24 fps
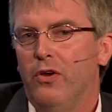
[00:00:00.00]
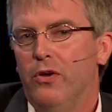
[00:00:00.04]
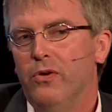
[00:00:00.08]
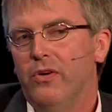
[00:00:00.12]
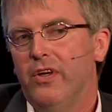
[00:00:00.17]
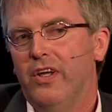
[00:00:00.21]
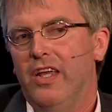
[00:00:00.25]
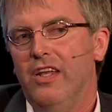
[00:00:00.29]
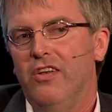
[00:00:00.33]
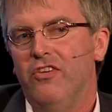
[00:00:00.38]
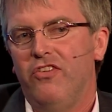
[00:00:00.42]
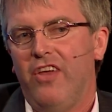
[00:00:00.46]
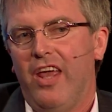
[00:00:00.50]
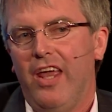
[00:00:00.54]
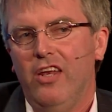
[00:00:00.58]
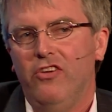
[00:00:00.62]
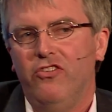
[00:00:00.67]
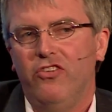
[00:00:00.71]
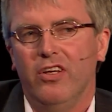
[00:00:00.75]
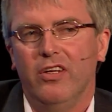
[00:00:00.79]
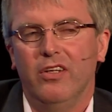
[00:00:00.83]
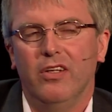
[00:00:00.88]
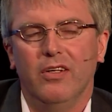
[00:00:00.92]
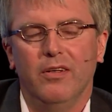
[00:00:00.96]
So
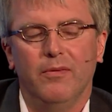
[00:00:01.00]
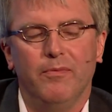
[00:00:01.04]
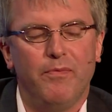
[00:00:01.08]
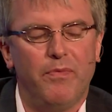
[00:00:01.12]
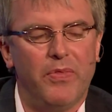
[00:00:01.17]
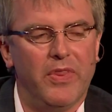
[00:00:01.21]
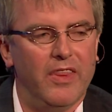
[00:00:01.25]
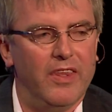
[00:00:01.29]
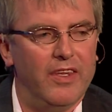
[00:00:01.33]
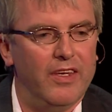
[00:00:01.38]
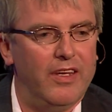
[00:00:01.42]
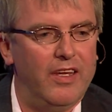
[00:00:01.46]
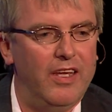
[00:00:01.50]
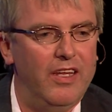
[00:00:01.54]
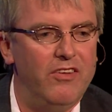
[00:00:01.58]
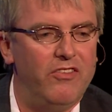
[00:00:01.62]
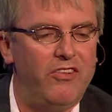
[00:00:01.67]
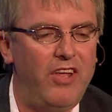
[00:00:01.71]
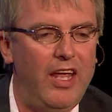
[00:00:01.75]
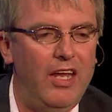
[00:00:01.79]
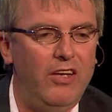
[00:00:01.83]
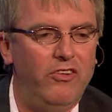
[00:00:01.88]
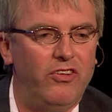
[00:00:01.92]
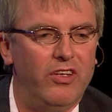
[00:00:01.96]
Contagion...
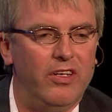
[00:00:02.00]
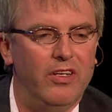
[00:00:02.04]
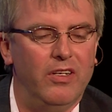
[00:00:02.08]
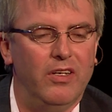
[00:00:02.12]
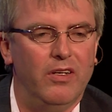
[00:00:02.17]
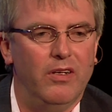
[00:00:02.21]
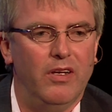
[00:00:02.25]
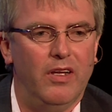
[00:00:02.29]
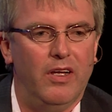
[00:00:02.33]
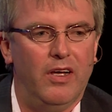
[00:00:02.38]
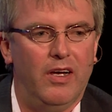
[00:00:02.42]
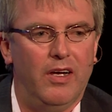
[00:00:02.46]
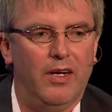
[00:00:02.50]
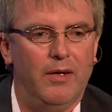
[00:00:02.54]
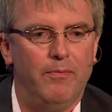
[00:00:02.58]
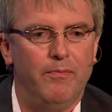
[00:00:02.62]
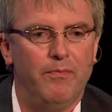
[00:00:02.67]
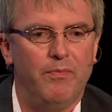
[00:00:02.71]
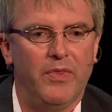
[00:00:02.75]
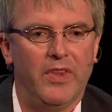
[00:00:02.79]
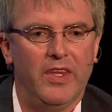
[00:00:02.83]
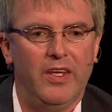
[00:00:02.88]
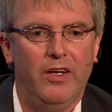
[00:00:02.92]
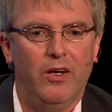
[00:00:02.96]
Contagion,
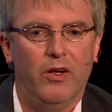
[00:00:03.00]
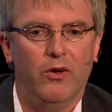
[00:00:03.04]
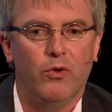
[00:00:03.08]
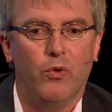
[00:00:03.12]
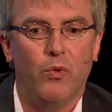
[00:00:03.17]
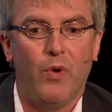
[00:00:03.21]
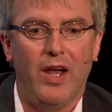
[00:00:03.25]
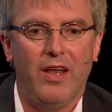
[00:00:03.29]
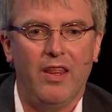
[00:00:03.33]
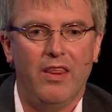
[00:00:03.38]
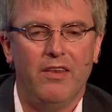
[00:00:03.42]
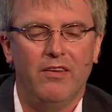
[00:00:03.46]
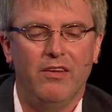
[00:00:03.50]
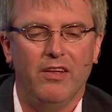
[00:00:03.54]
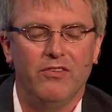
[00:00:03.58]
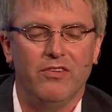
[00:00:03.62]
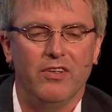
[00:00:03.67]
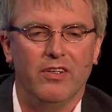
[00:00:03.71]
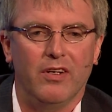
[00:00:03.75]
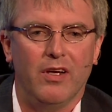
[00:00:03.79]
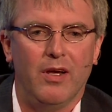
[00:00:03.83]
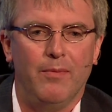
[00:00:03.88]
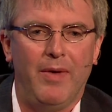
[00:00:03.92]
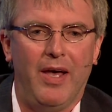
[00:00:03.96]
you know, Gwyneth
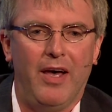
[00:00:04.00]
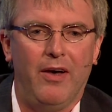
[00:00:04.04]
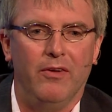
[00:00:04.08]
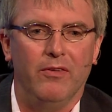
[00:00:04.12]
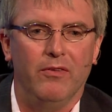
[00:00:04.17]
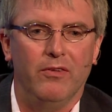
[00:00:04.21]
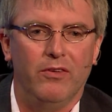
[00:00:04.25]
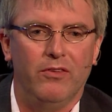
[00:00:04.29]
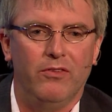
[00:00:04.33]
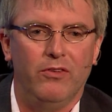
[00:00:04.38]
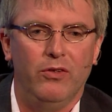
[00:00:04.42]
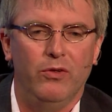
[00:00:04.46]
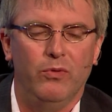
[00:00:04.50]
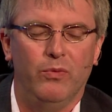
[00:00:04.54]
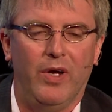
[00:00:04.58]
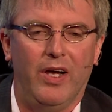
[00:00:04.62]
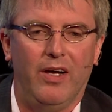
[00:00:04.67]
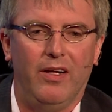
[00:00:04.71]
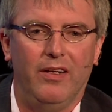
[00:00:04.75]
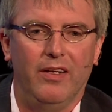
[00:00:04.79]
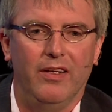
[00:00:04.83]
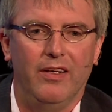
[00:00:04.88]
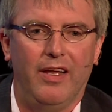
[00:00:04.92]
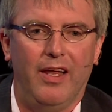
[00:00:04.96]
doesn't come out too
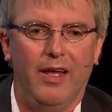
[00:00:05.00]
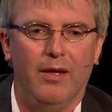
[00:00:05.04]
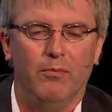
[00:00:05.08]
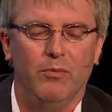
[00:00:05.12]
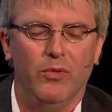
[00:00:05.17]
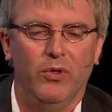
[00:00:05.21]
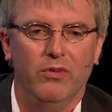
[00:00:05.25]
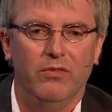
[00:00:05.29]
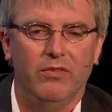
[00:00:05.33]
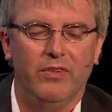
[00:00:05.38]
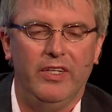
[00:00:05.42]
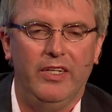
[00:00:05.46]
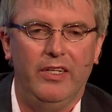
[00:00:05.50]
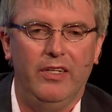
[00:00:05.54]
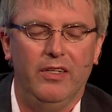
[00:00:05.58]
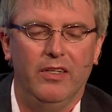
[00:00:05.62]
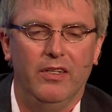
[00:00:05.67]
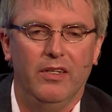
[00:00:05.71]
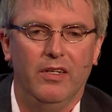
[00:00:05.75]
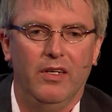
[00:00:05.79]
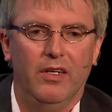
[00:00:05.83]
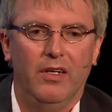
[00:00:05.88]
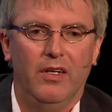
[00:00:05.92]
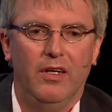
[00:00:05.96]
well in that movie,
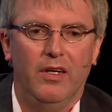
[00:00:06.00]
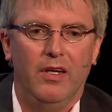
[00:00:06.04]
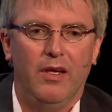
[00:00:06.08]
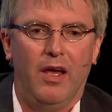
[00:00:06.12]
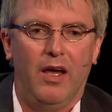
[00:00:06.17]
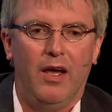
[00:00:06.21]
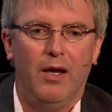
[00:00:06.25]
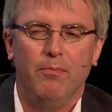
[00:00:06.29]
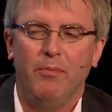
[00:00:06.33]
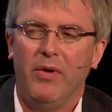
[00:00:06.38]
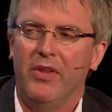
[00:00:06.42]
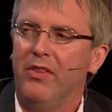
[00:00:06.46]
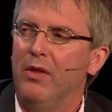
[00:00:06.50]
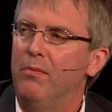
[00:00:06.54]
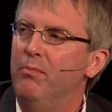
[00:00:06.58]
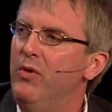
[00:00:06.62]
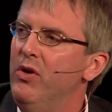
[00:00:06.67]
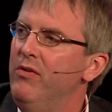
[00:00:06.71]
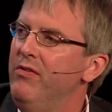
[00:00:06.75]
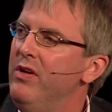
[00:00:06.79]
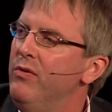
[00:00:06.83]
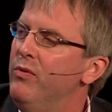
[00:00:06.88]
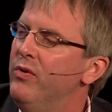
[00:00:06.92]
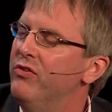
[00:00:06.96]
but the
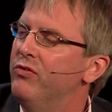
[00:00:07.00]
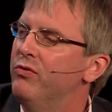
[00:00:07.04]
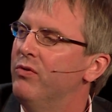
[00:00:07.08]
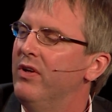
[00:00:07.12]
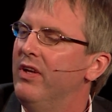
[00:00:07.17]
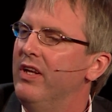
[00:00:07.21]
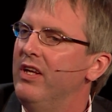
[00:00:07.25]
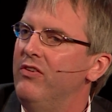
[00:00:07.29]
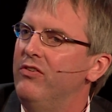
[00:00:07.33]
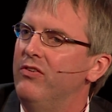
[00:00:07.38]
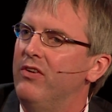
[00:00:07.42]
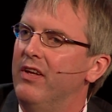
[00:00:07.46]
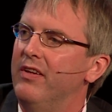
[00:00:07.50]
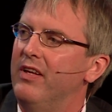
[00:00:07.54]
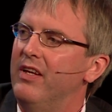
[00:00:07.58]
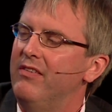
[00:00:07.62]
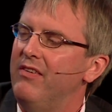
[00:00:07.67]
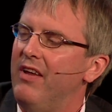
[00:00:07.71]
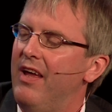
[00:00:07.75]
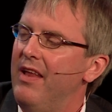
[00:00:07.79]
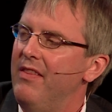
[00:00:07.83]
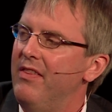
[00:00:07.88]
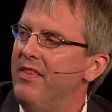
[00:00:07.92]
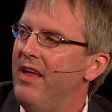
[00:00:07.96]
movie was released on the
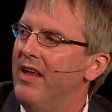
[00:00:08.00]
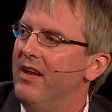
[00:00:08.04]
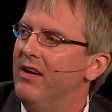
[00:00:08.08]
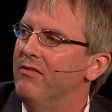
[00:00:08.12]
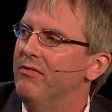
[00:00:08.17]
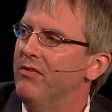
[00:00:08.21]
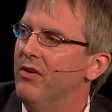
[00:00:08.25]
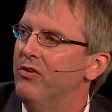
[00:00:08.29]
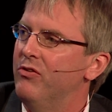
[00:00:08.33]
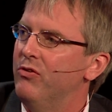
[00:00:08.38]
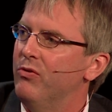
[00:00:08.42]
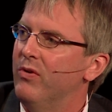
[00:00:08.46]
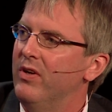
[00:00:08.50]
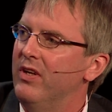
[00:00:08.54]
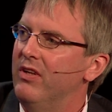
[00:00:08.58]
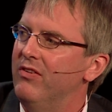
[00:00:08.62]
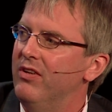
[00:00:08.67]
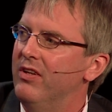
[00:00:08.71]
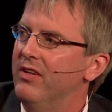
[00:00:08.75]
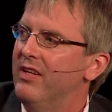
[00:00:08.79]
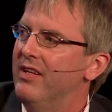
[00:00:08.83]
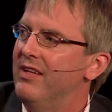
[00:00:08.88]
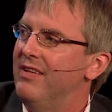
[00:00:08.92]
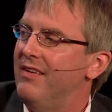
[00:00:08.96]
10th anniversary
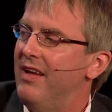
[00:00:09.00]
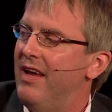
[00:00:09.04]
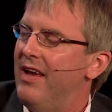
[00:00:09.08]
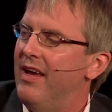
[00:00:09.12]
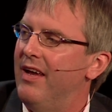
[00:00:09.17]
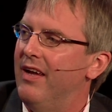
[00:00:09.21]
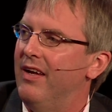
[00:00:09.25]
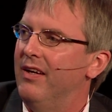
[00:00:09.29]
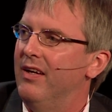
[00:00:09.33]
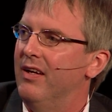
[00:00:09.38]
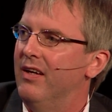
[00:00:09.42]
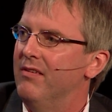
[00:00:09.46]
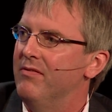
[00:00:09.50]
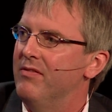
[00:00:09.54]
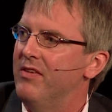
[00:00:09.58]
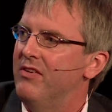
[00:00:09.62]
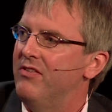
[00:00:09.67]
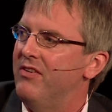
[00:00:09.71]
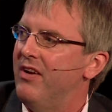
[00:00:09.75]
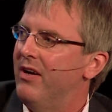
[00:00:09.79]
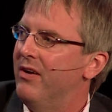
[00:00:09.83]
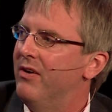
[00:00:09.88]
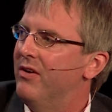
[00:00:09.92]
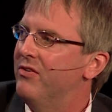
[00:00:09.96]
to the day of
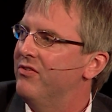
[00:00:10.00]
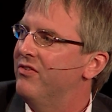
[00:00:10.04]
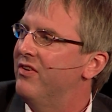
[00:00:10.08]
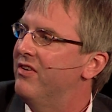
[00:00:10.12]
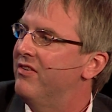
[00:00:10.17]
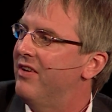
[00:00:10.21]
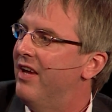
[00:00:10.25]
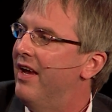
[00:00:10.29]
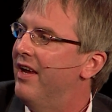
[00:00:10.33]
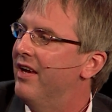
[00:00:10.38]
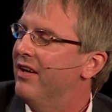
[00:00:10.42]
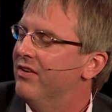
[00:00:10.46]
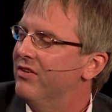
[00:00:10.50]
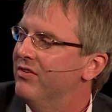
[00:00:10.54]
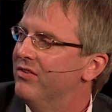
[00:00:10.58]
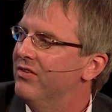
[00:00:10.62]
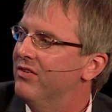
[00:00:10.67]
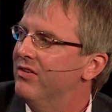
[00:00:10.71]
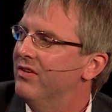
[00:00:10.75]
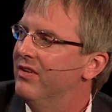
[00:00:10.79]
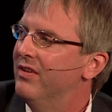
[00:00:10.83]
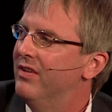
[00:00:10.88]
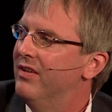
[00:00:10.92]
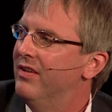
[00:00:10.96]
the terrorist
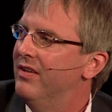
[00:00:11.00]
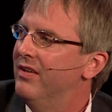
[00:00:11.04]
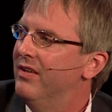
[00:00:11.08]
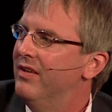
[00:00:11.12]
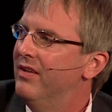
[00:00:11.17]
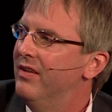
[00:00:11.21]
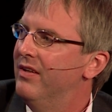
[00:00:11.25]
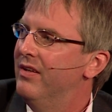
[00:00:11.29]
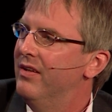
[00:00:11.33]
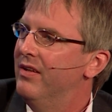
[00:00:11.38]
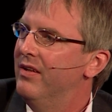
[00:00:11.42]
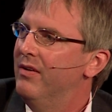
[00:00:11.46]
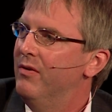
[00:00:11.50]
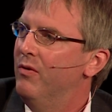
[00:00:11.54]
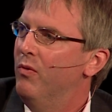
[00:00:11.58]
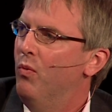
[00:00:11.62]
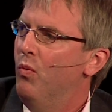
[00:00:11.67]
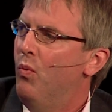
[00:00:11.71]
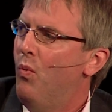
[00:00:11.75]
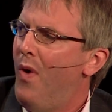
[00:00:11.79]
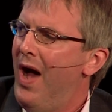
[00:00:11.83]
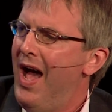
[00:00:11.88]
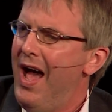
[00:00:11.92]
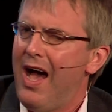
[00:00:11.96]
attacks.
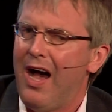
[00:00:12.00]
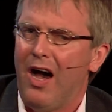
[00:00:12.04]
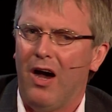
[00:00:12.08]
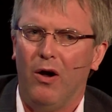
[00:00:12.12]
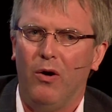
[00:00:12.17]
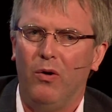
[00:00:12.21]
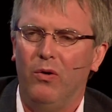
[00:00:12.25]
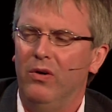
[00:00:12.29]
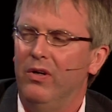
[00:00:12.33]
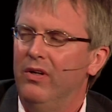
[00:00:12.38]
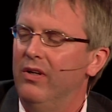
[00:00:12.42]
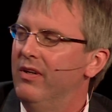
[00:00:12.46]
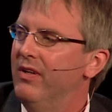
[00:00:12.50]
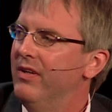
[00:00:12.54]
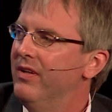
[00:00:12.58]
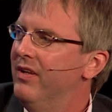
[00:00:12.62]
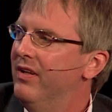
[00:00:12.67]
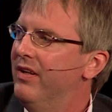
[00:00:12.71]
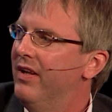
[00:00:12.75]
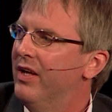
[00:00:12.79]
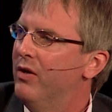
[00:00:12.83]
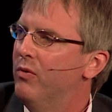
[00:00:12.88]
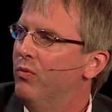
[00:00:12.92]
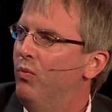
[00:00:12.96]
Wow,
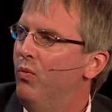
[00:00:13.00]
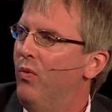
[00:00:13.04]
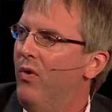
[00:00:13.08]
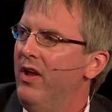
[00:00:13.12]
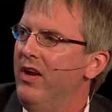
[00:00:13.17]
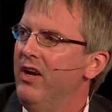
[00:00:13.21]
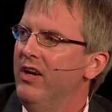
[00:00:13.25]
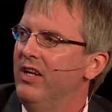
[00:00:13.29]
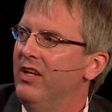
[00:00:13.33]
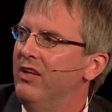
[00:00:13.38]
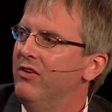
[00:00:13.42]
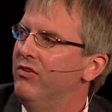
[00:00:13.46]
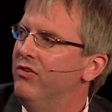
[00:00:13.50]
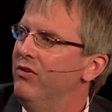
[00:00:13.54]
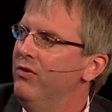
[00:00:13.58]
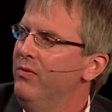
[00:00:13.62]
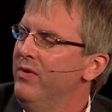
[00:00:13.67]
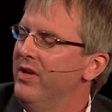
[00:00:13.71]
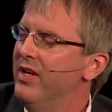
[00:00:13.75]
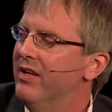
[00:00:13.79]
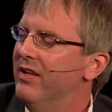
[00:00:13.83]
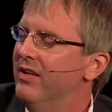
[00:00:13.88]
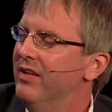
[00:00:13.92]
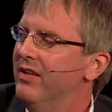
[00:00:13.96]
like what are you
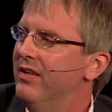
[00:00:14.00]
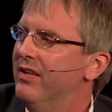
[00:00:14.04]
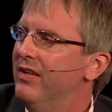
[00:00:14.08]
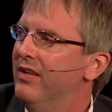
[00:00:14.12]
doing?